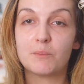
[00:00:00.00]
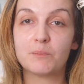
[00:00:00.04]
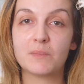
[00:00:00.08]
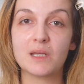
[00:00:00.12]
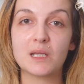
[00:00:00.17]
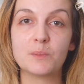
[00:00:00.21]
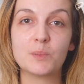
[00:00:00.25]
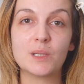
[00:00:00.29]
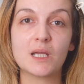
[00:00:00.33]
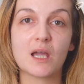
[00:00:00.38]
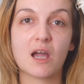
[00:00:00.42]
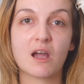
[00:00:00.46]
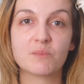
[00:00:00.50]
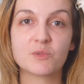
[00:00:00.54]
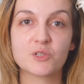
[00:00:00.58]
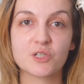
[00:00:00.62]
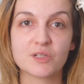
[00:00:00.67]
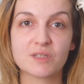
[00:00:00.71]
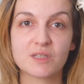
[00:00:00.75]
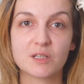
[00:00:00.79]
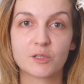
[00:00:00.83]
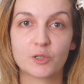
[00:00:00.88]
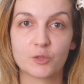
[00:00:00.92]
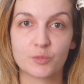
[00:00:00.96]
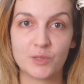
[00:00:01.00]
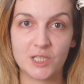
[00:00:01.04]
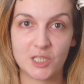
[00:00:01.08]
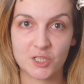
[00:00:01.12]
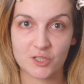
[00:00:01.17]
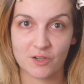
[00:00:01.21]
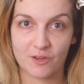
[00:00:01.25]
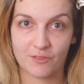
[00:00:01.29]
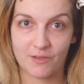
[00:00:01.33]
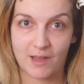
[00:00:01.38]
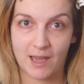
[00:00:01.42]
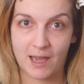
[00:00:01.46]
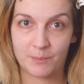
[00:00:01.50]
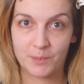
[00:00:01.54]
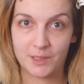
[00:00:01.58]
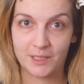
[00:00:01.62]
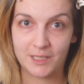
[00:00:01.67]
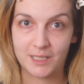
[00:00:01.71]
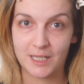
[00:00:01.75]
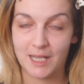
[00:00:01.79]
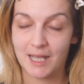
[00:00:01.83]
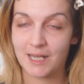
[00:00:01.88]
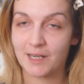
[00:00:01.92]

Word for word: Maybe I'm just a creature of habit,